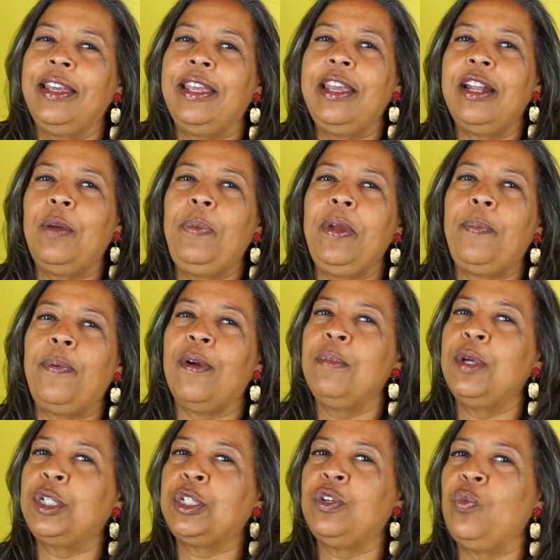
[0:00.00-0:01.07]
it'll be
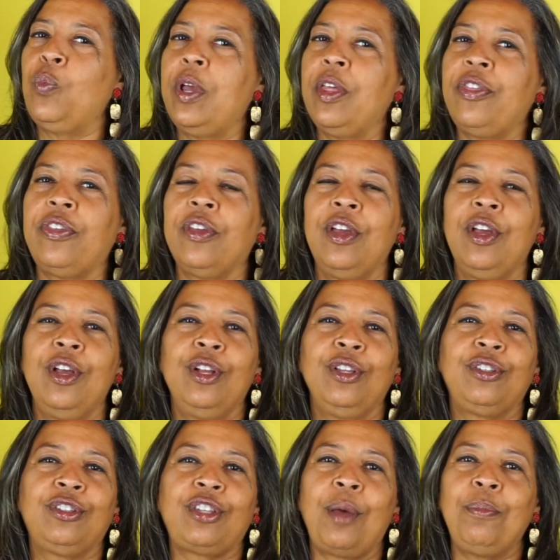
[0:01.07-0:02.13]
permission with
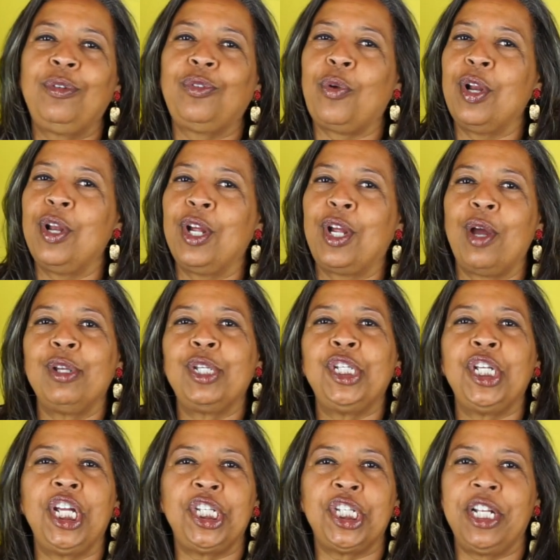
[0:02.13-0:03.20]
some sort of
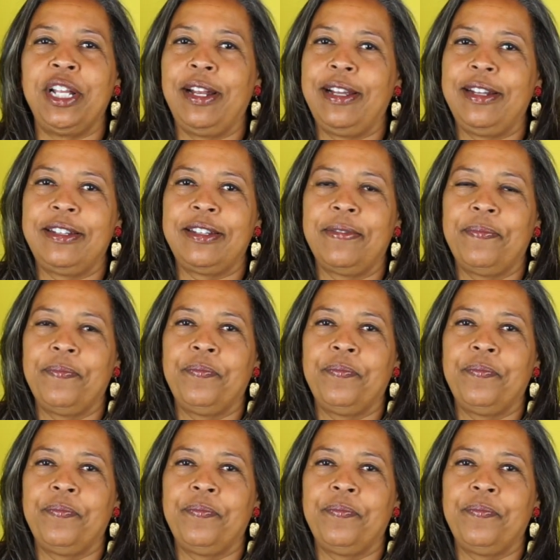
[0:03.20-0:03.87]
negotiation in it.